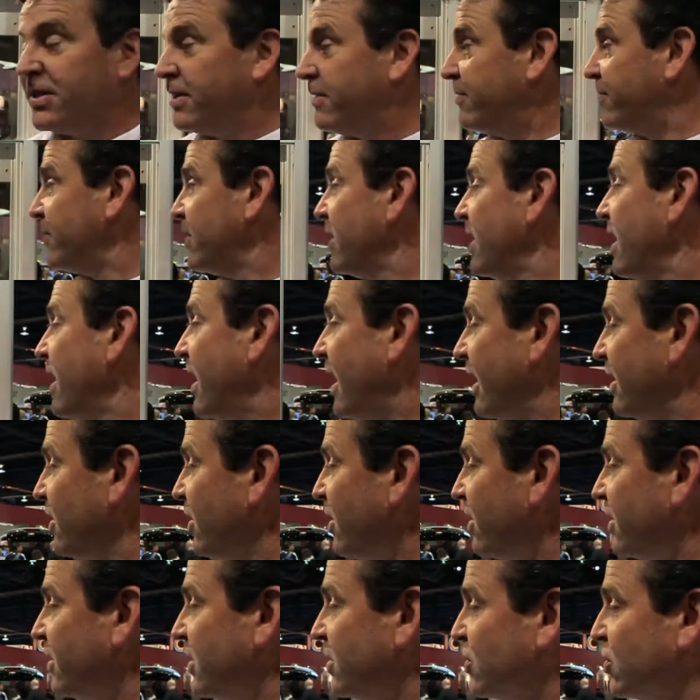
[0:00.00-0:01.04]
And
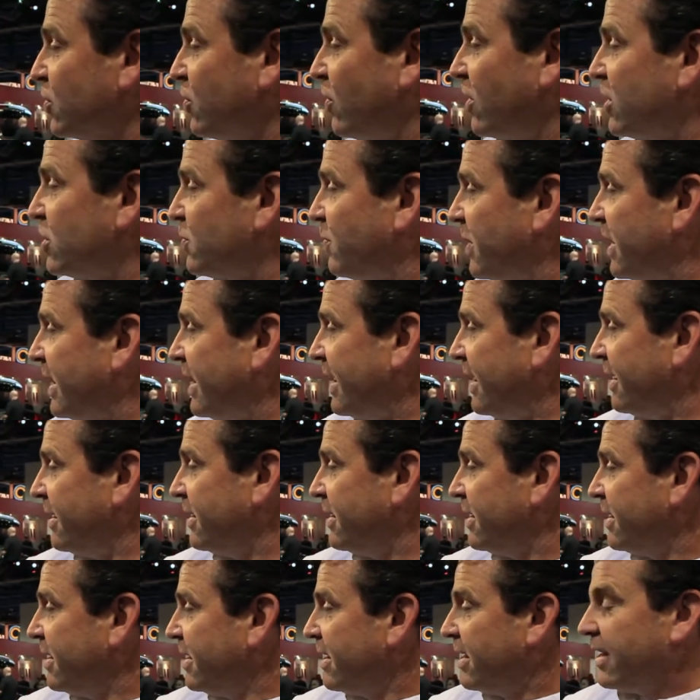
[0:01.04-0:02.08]
look at the scores we hit.
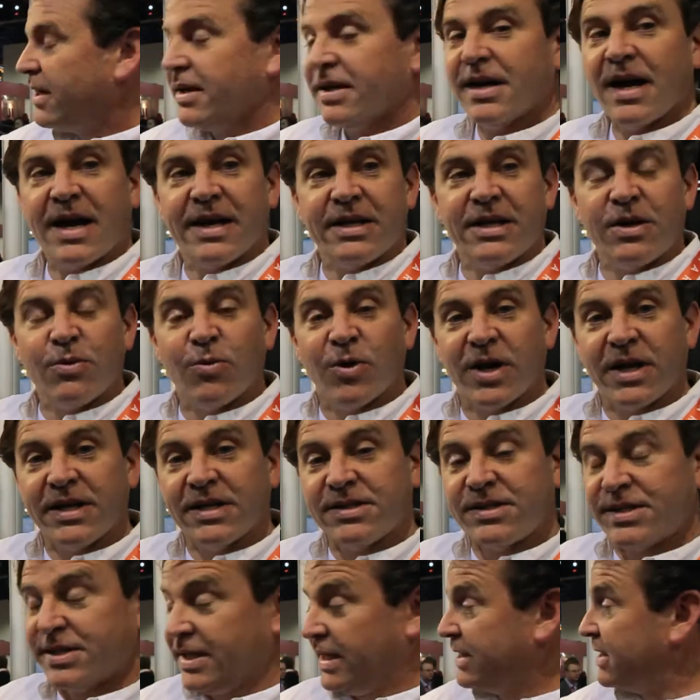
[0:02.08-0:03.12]
91 and
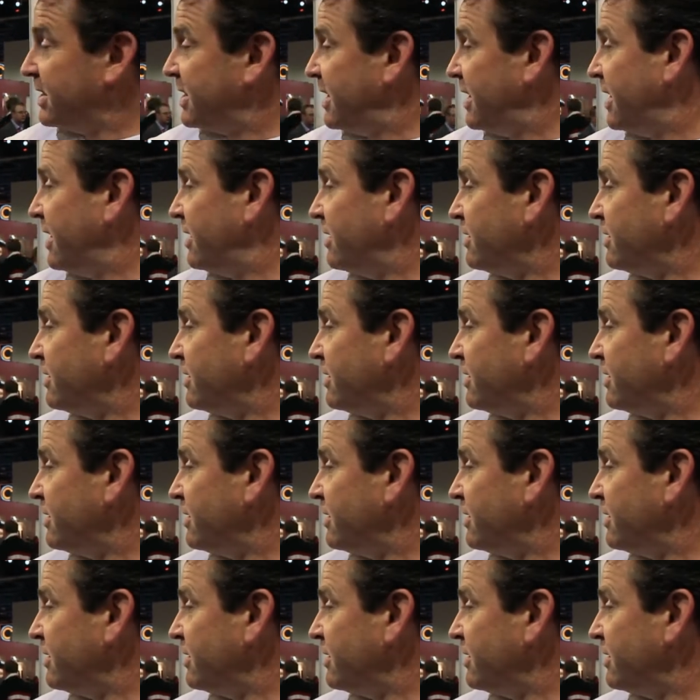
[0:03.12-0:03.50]
16,